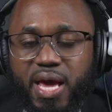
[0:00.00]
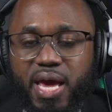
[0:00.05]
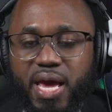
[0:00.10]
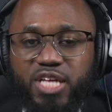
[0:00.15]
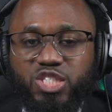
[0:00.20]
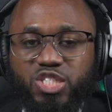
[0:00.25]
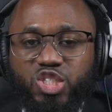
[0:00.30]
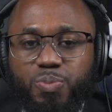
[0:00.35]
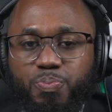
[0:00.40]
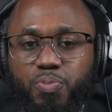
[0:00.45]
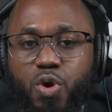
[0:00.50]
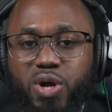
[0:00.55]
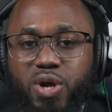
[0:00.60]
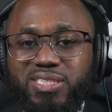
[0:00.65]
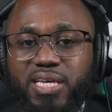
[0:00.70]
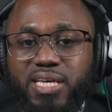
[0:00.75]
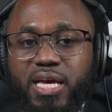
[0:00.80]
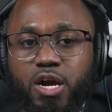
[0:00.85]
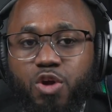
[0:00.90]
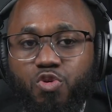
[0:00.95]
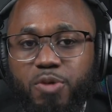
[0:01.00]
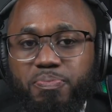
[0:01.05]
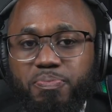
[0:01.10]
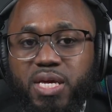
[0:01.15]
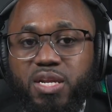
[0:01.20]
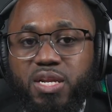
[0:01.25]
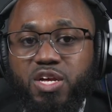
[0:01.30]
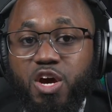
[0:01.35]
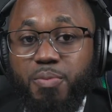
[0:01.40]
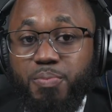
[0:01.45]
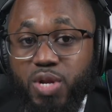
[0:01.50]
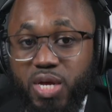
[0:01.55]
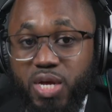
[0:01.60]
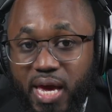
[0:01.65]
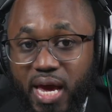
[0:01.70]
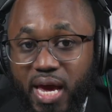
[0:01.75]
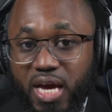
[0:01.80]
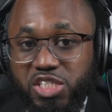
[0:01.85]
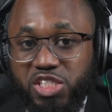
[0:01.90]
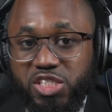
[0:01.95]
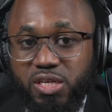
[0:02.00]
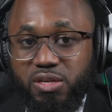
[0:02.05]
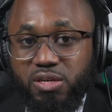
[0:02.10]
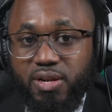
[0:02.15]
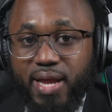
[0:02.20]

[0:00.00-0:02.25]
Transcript: It supports encrypted communication